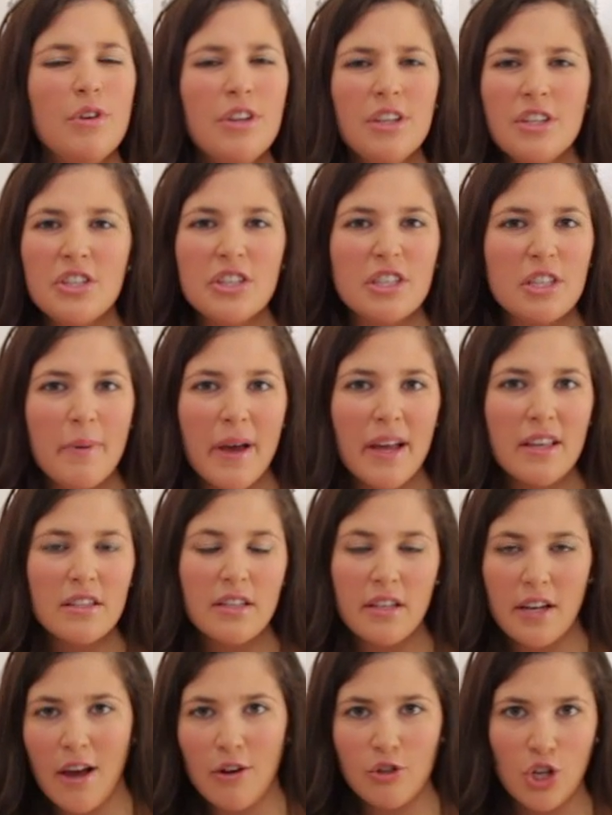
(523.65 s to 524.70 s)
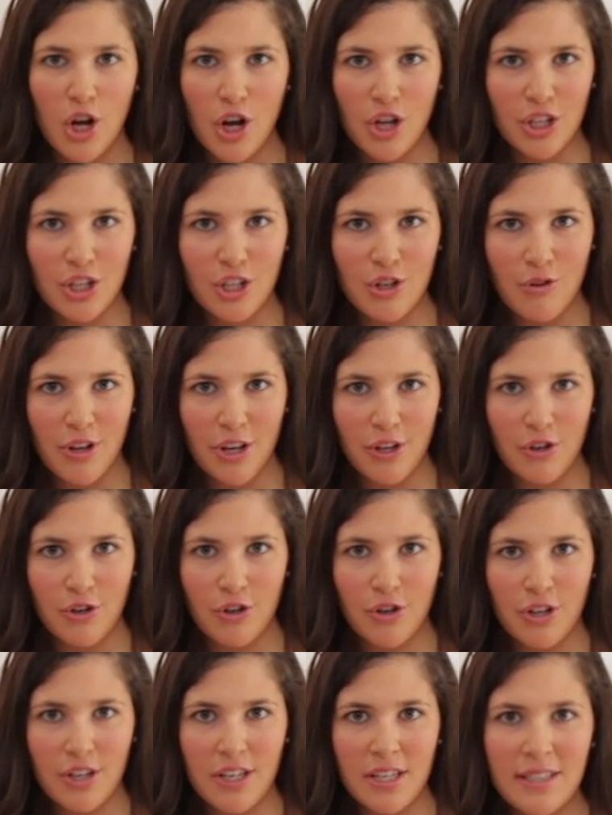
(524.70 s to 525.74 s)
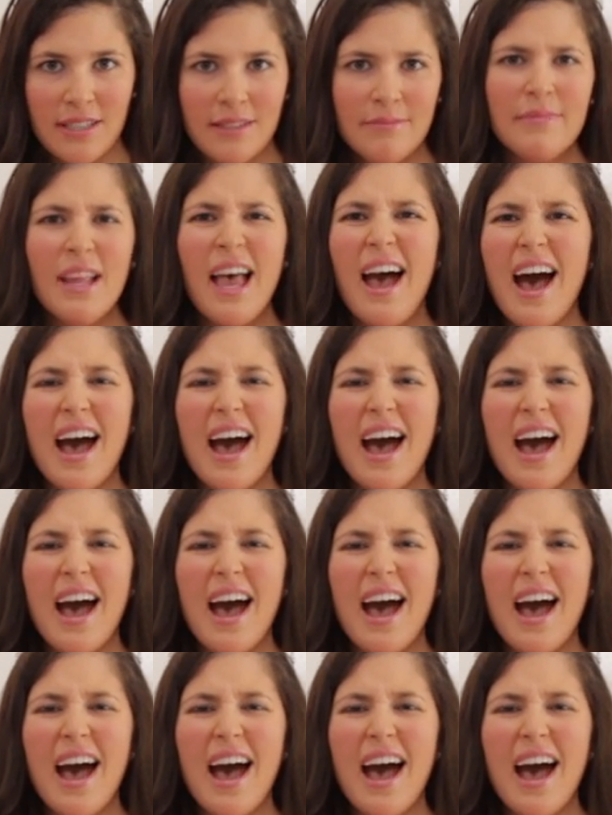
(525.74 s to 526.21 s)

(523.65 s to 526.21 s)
It really just depends on how chocolatey you like your cookies.